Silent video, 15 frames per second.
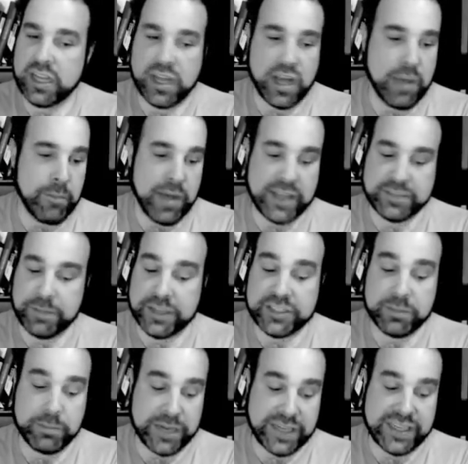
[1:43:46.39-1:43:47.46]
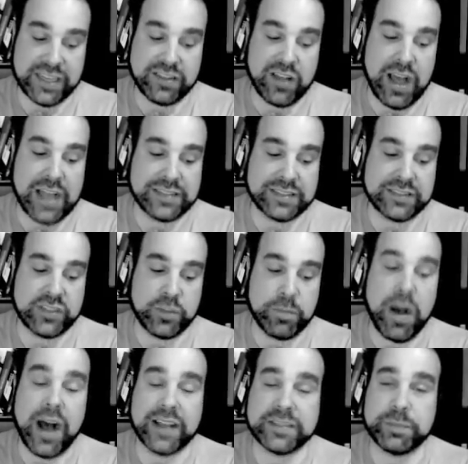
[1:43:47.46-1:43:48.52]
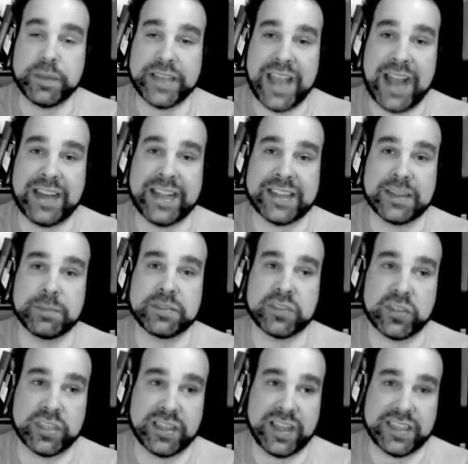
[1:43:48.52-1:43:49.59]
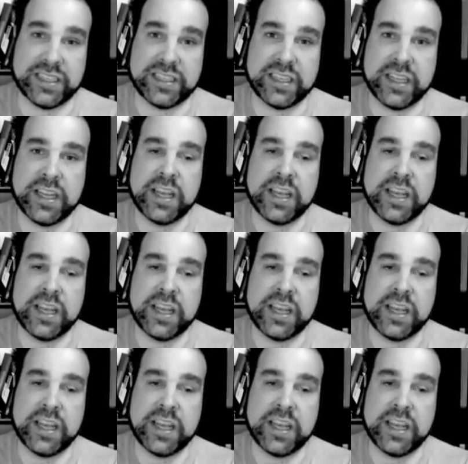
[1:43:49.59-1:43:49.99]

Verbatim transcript: um, as much media lies as you possibly can and get them circulated.